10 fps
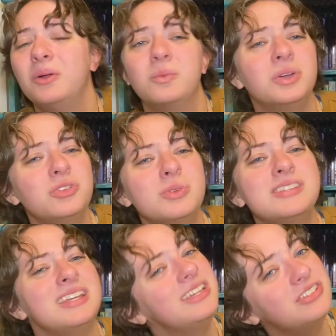which
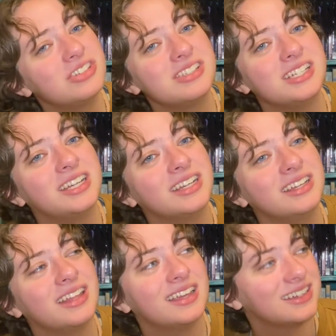was
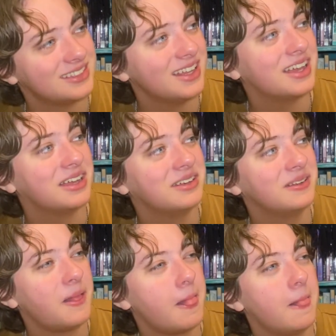interesting, like I said,
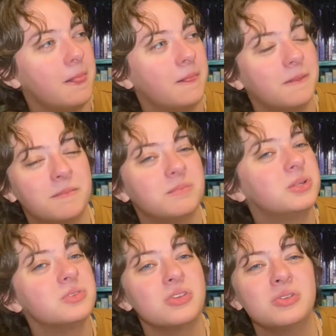but
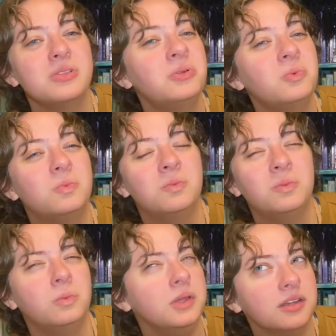it was also a little
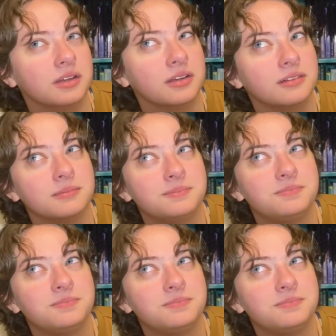weird.